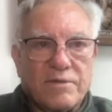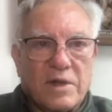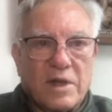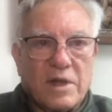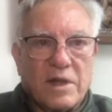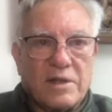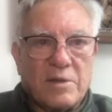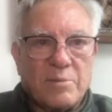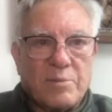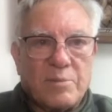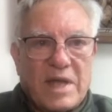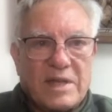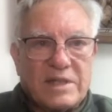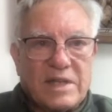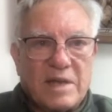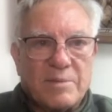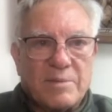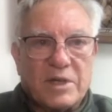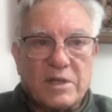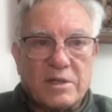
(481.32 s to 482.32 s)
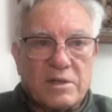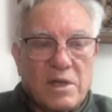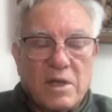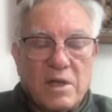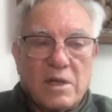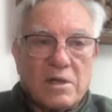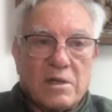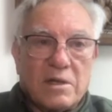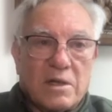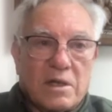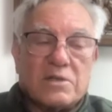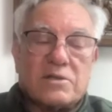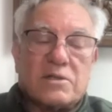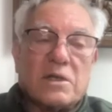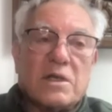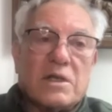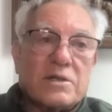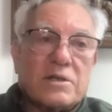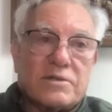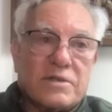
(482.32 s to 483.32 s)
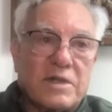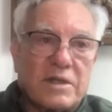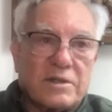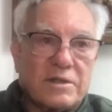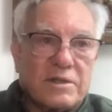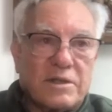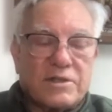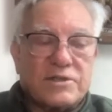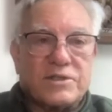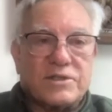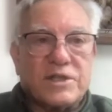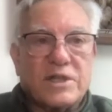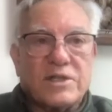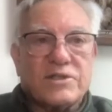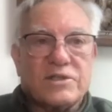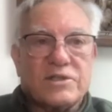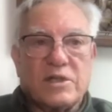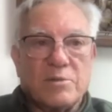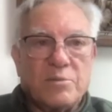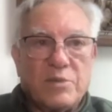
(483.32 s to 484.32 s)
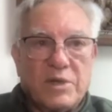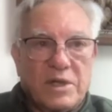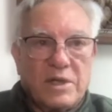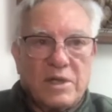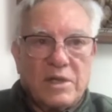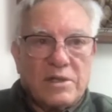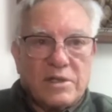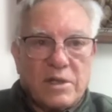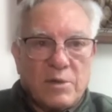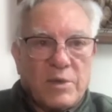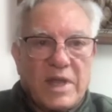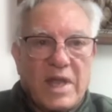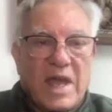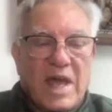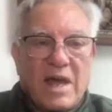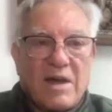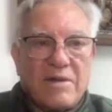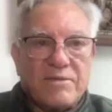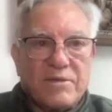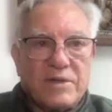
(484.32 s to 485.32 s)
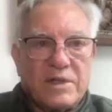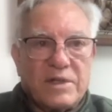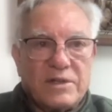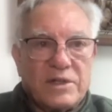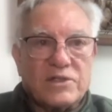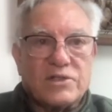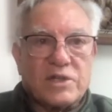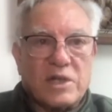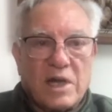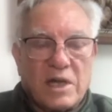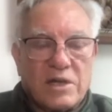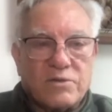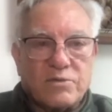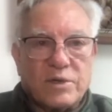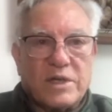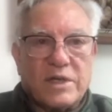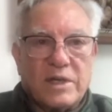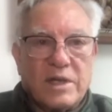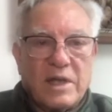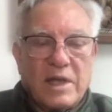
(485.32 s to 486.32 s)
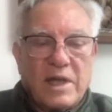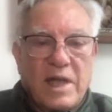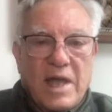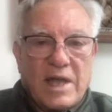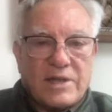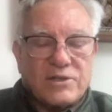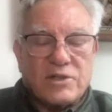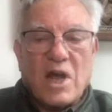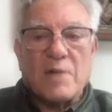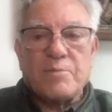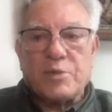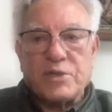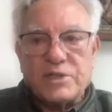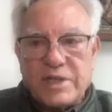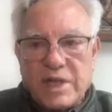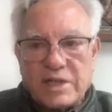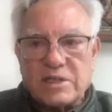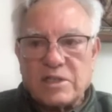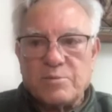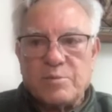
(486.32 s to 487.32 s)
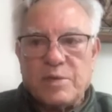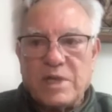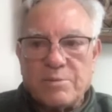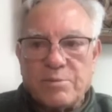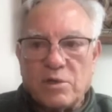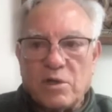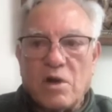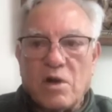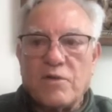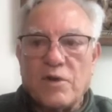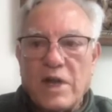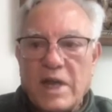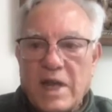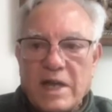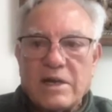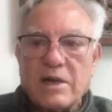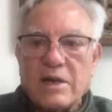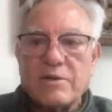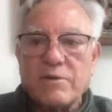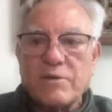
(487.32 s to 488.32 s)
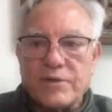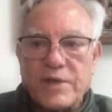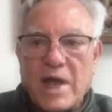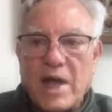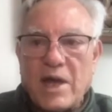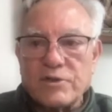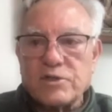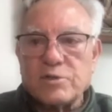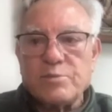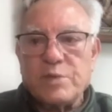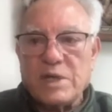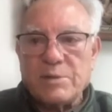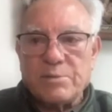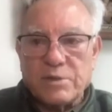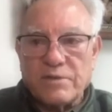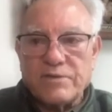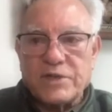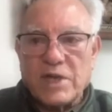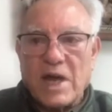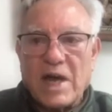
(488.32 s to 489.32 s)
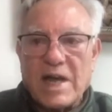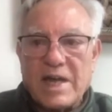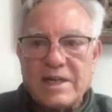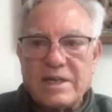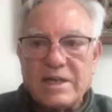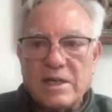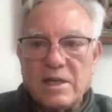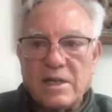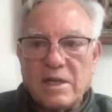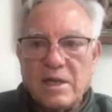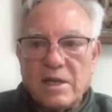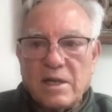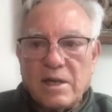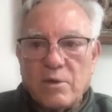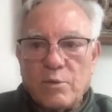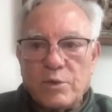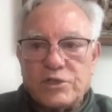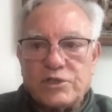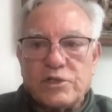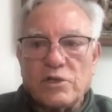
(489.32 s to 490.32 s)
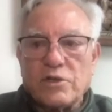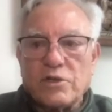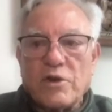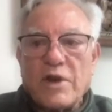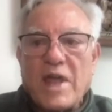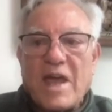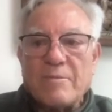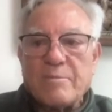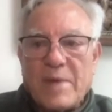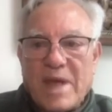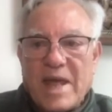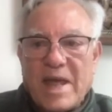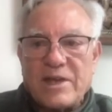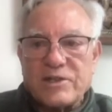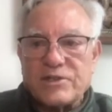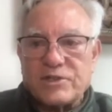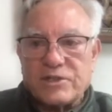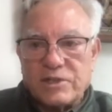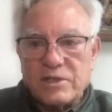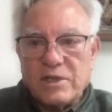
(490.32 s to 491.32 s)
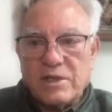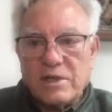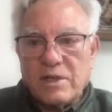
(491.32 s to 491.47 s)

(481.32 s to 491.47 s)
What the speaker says: the pandemic is that this system that we have in this country has not protected people. Over 800,000 people have died. We still don't have masks